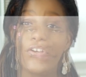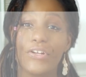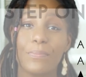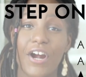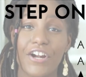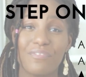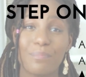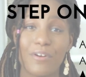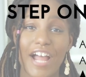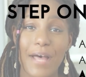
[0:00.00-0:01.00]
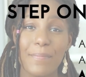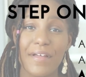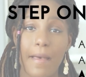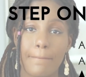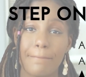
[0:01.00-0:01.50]
Third part of prep,
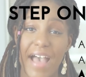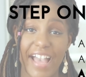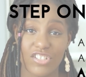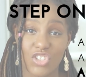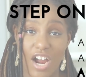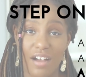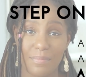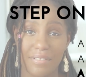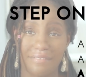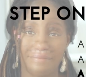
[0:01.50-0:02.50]
backdrop.